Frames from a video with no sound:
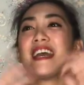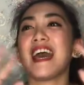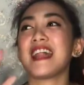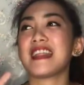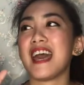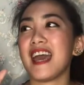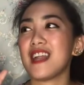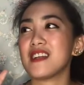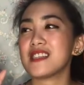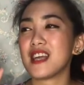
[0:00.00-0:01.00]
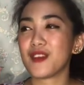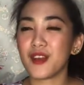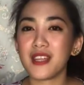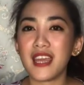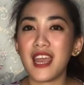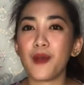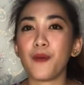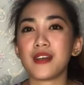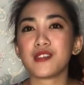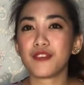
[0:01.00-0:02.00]
and then Saturday
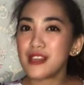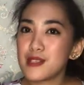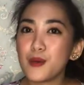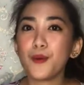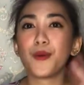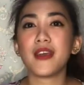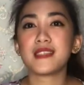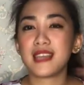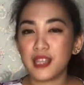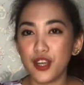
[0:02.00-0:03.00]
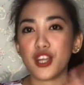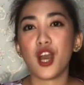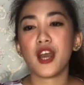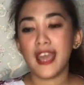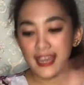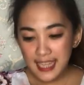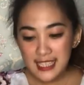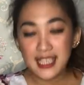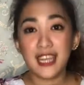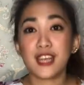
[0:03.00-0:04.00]
was Chris Uy, Slater Young, and
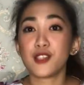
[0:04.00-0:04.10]
Gazzini.